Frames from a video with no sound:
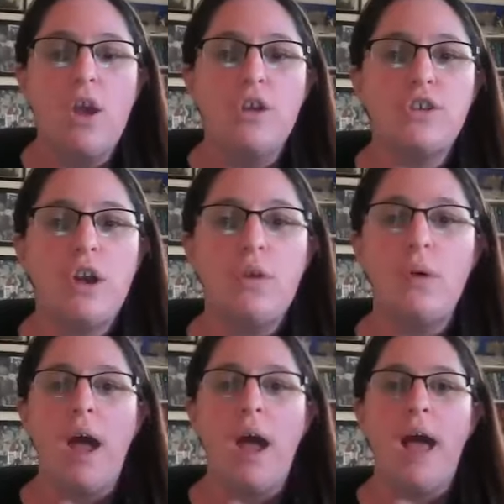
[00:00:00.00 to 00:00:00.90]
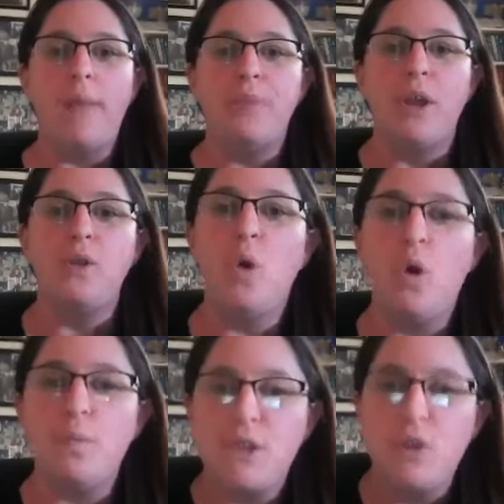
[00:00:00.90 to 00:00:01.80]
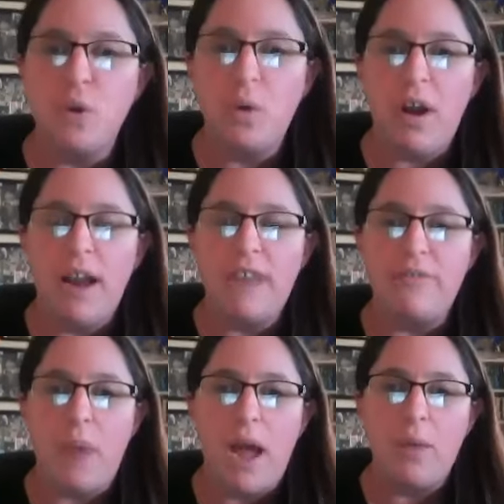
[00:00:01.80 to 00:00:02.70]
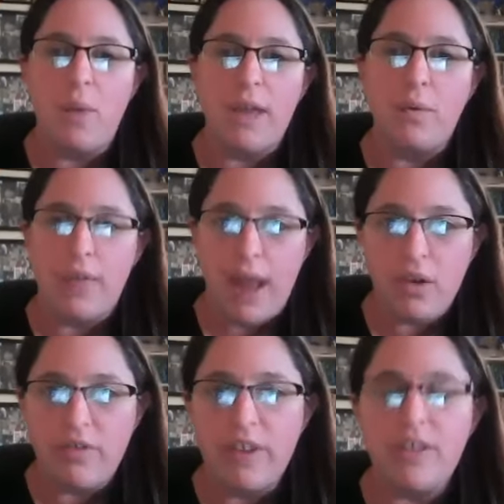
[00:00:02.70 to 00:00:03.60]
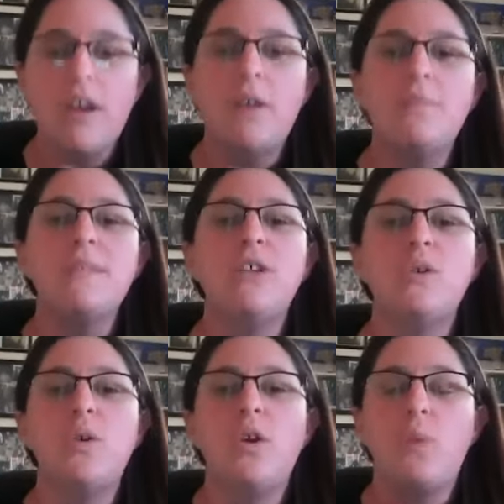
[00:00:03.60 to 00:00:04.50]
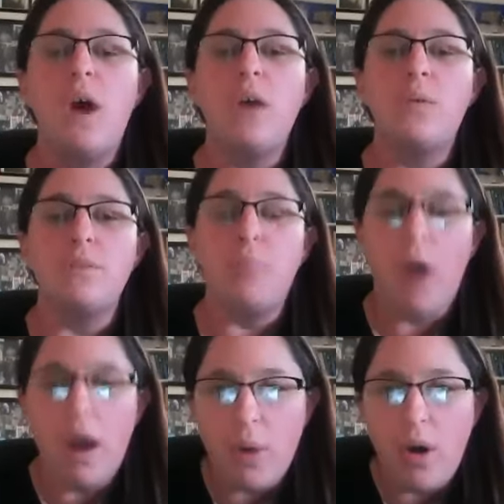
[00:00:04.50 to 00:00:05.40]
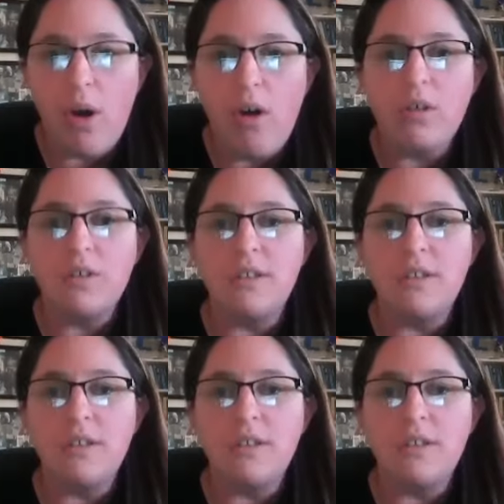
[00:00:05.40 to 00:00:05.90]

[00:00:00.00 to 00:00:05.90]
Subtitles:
So Norm, so you're kind of working with algorithms, and you do a lot of work with the BuyBox,